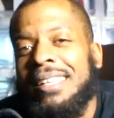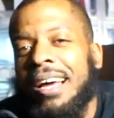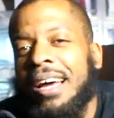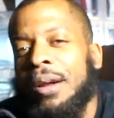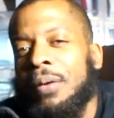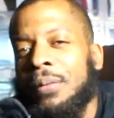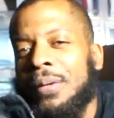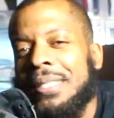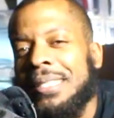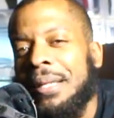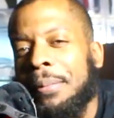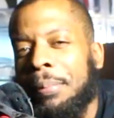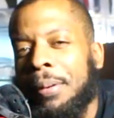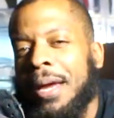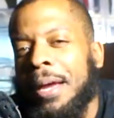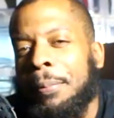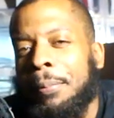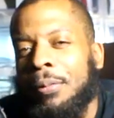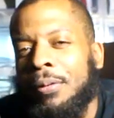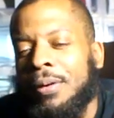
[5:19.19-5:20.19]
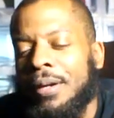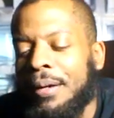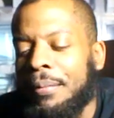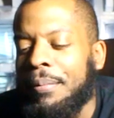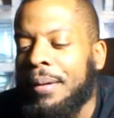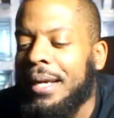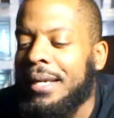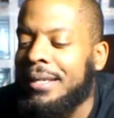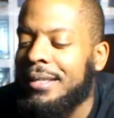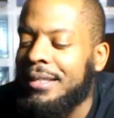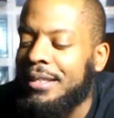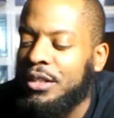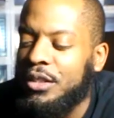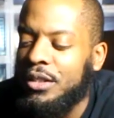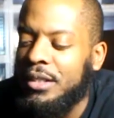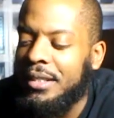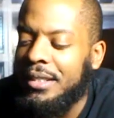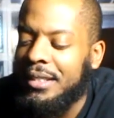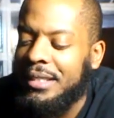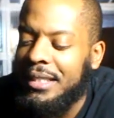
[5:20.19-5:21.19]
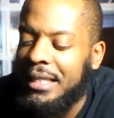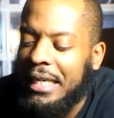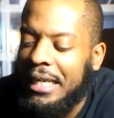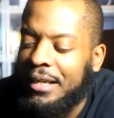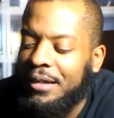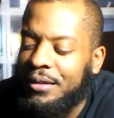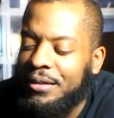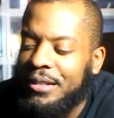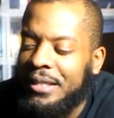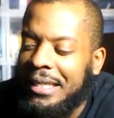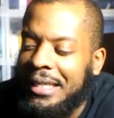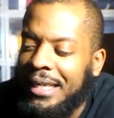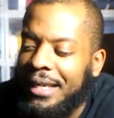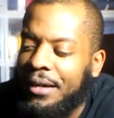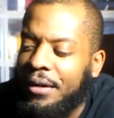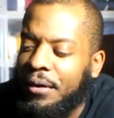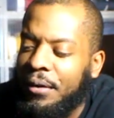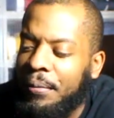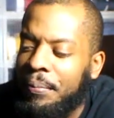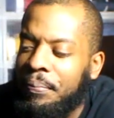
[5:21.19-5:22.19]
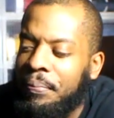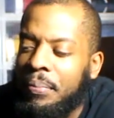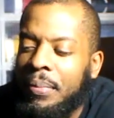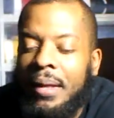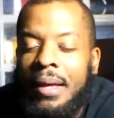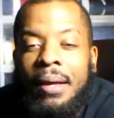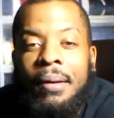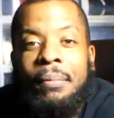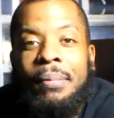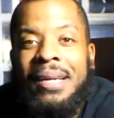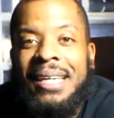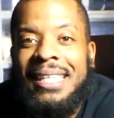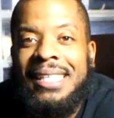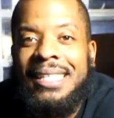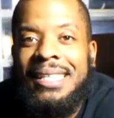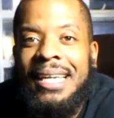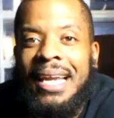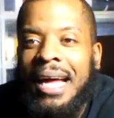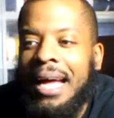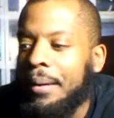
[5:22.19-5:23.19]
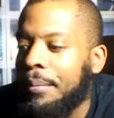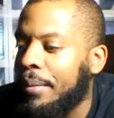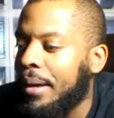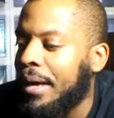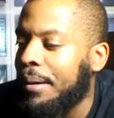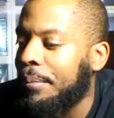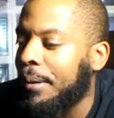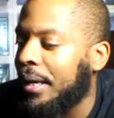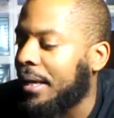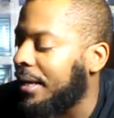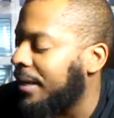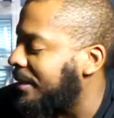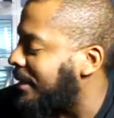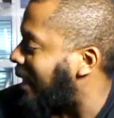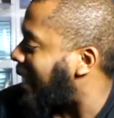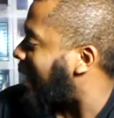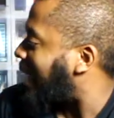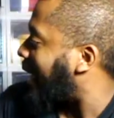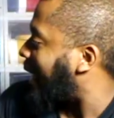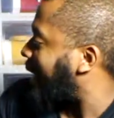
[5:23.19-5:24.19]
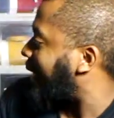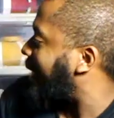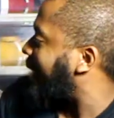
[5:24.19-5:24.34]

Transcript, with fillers: thought it was the paper that made the, the sneakers glitter, but it's not, man, because I got